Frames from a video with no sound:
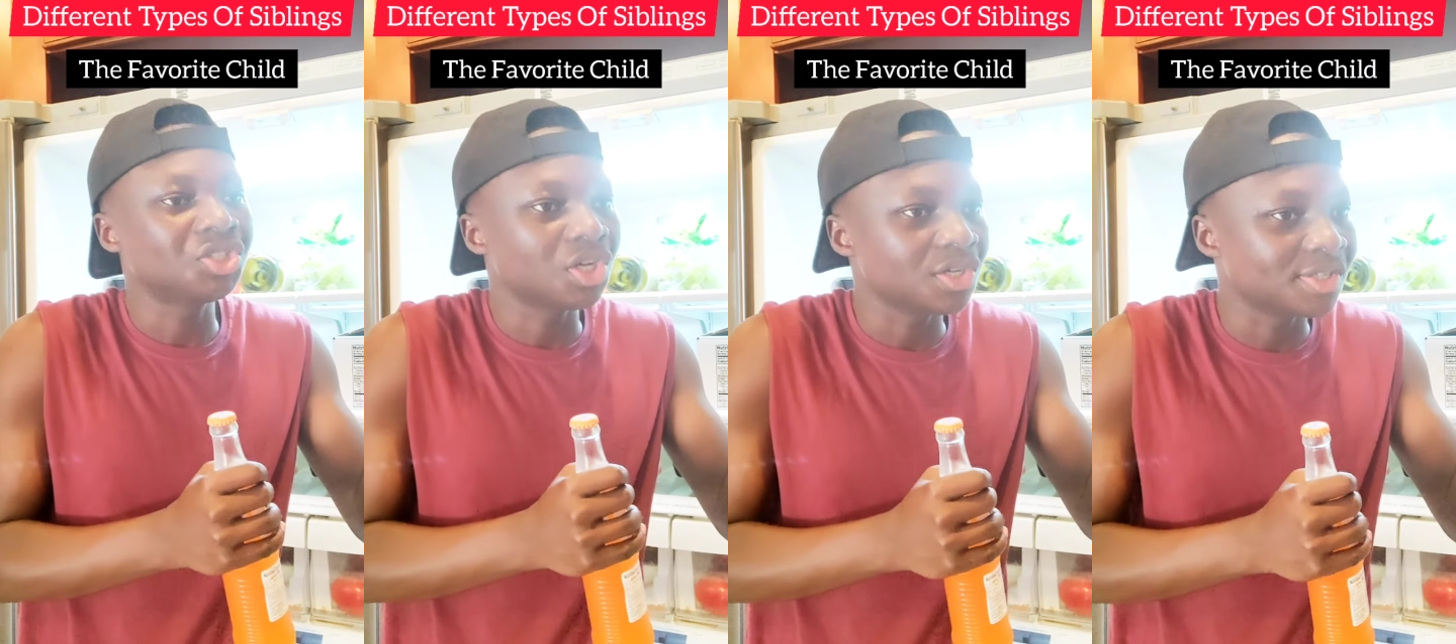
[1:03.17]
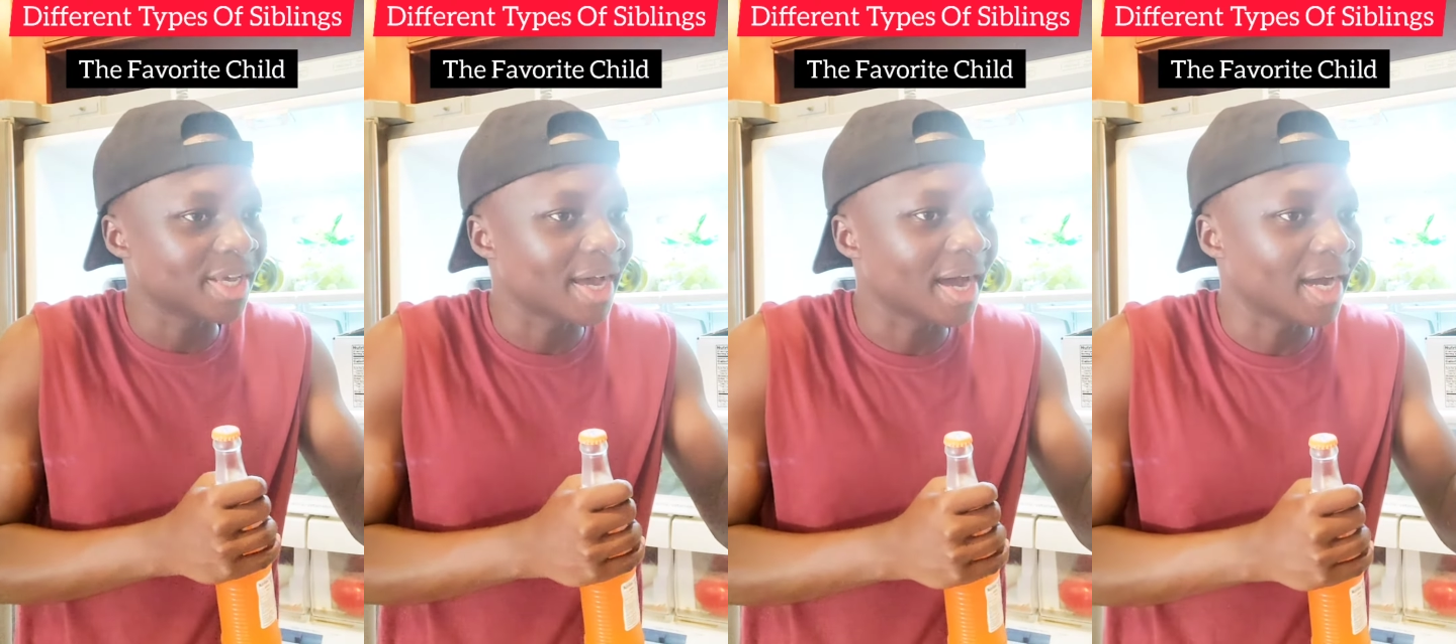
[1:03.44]
sure
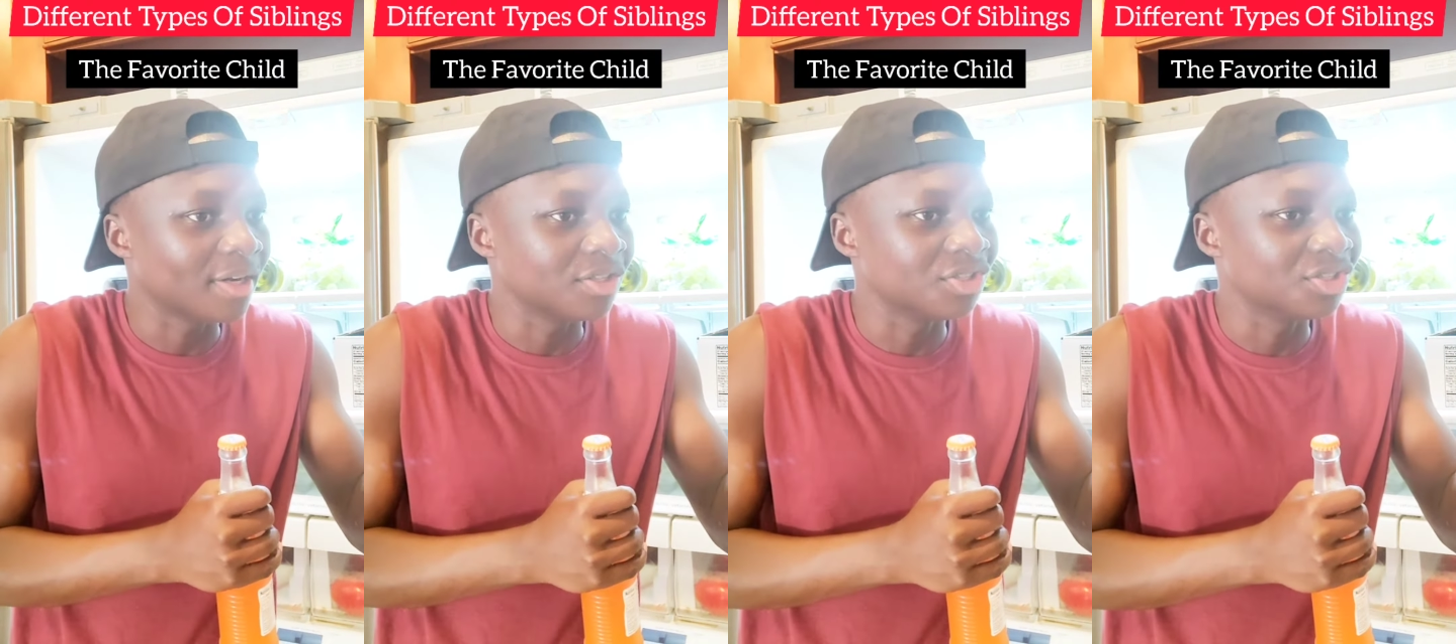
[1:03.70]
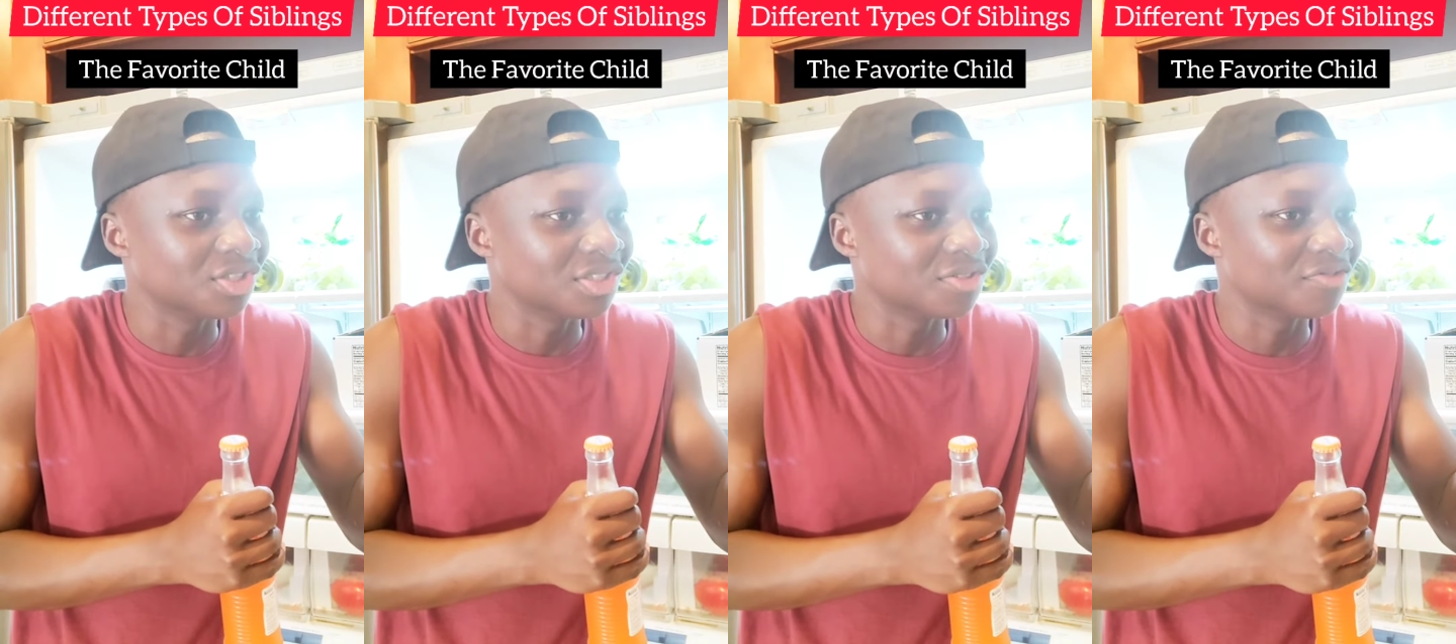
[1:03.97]
you say hi to
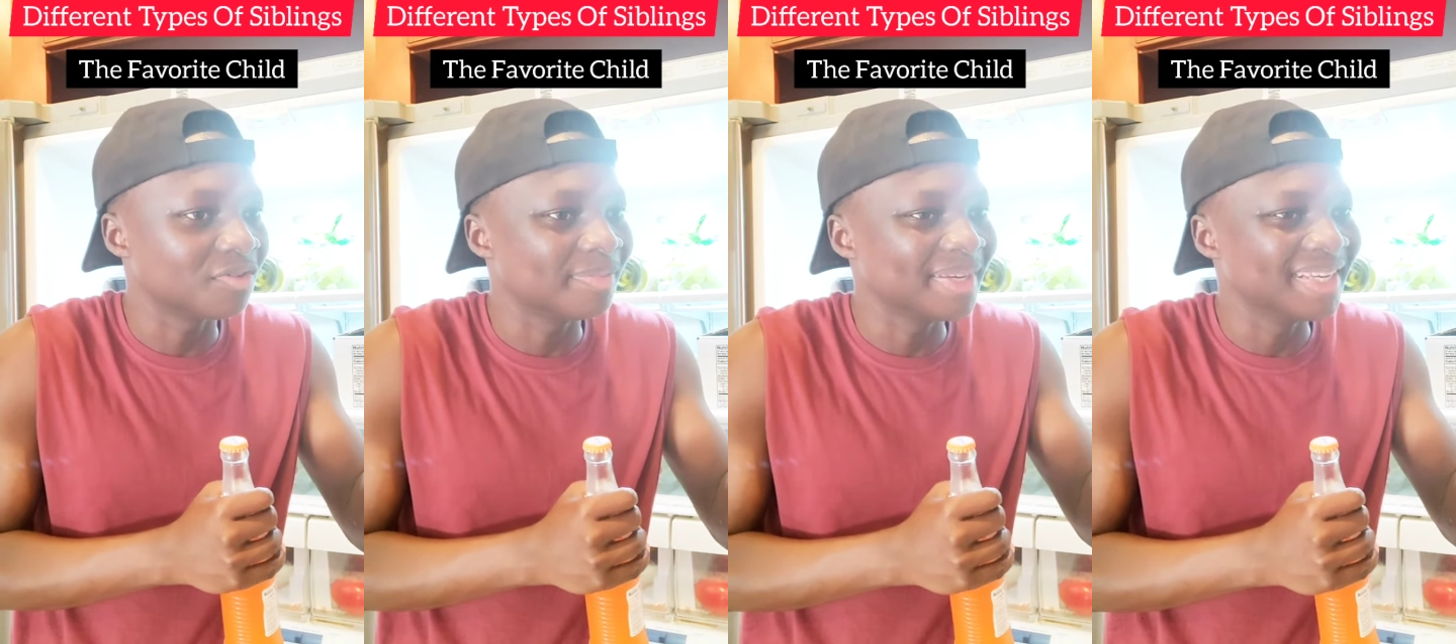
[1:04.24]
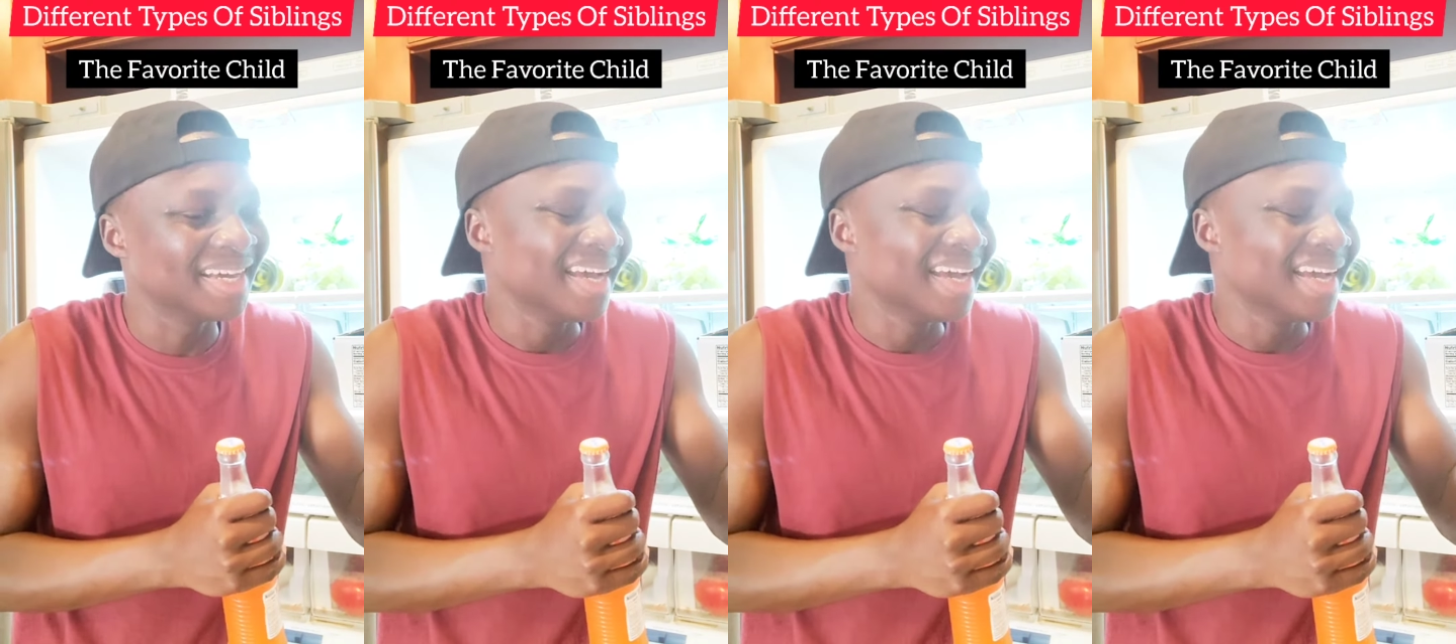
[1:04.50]
Jesus for me.